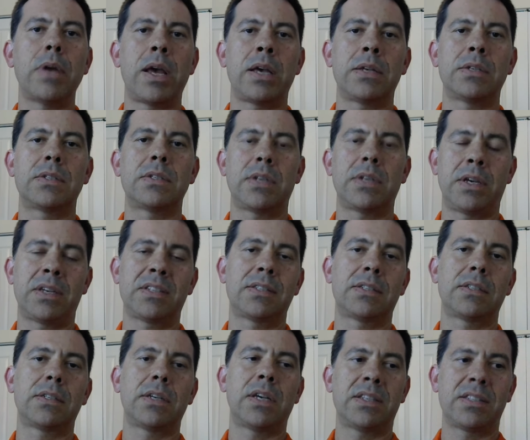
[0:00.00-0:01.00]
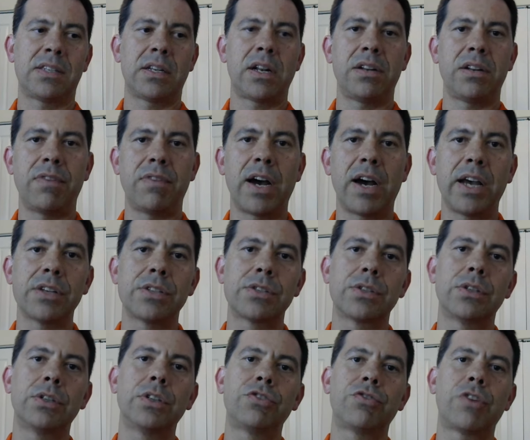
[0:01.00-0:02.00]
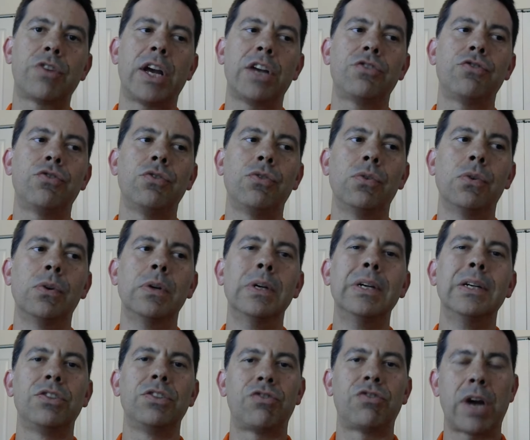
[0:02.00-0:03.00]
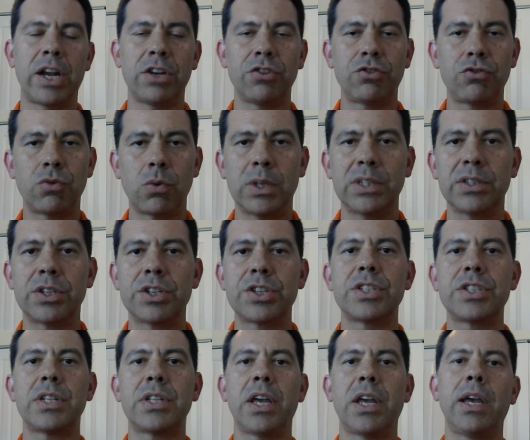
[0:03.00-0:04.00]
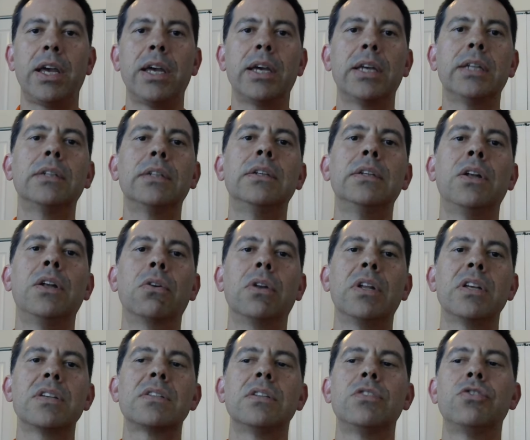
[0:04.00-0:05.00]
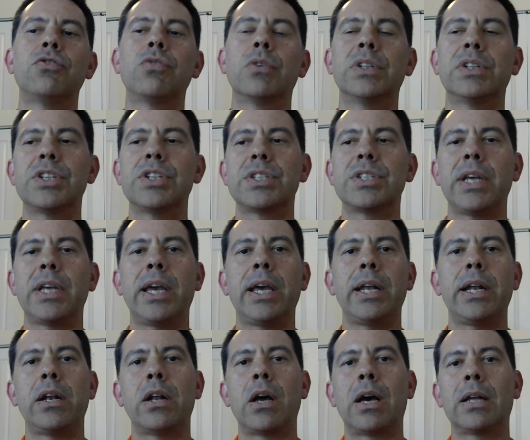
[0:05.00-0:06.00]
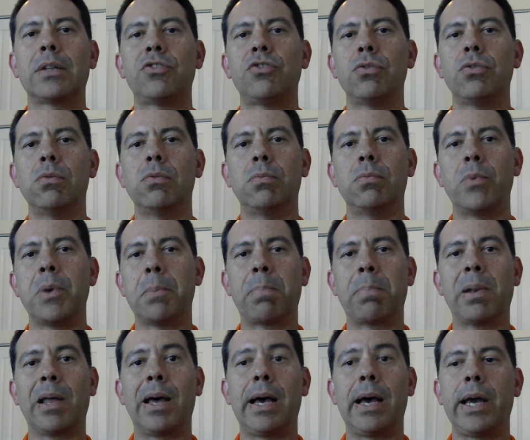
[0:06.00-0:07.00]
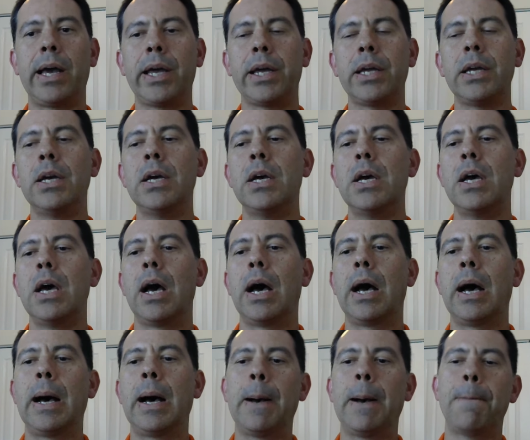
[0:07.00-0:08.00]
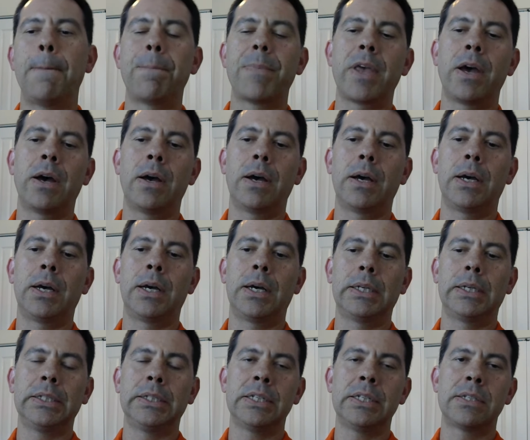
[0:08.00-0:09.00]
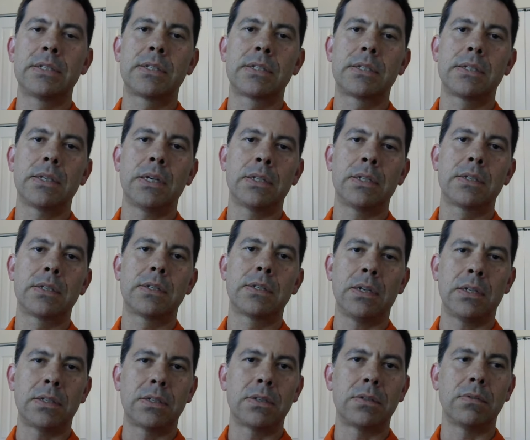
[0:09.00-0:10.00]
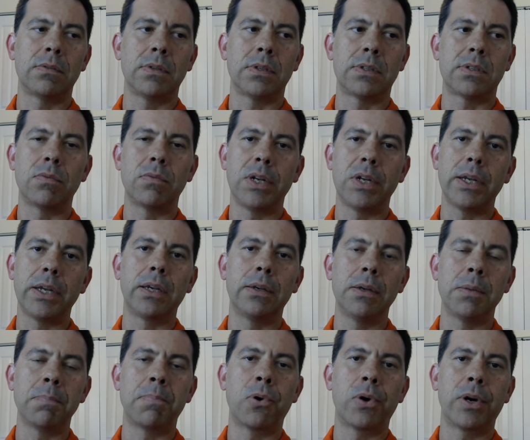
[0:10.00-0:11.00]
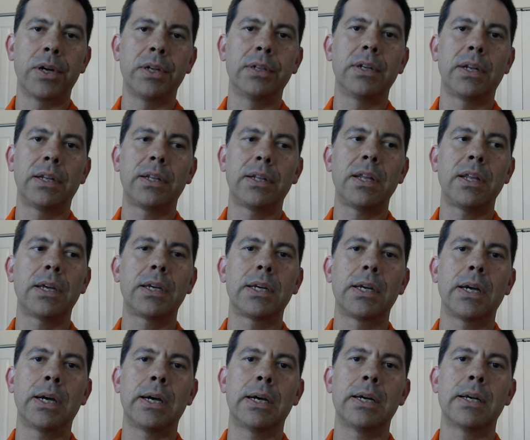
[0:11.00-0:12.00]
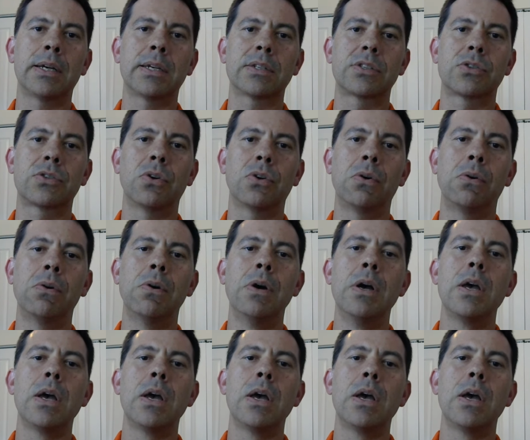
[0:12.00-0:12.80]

as as as an advisor, trying to trying to understand, you know, listen to understand and not to reply um, uh, uh, it's it's it's it's really important, I think. Uh, so